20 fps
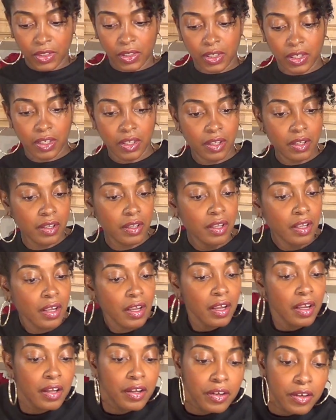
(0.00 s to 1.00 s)
Okay.
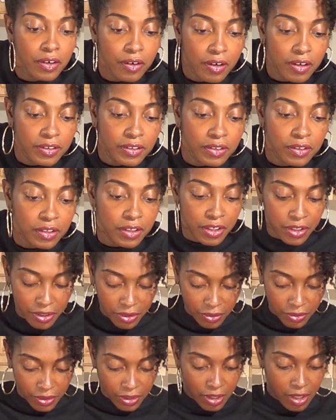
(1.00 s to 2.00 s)
You're also going to
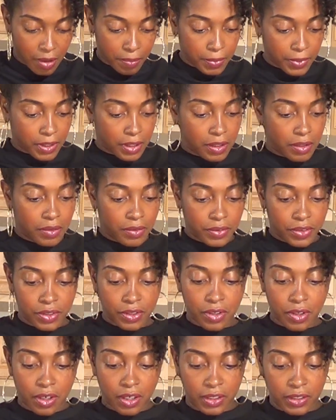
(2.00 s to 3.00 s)
use a couple cloves
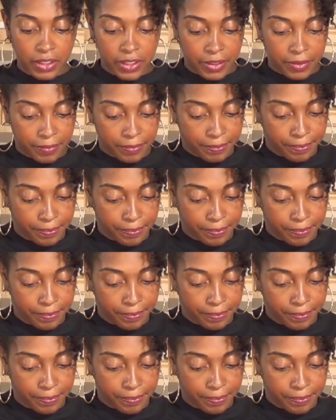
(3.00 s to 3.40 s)
of garlic.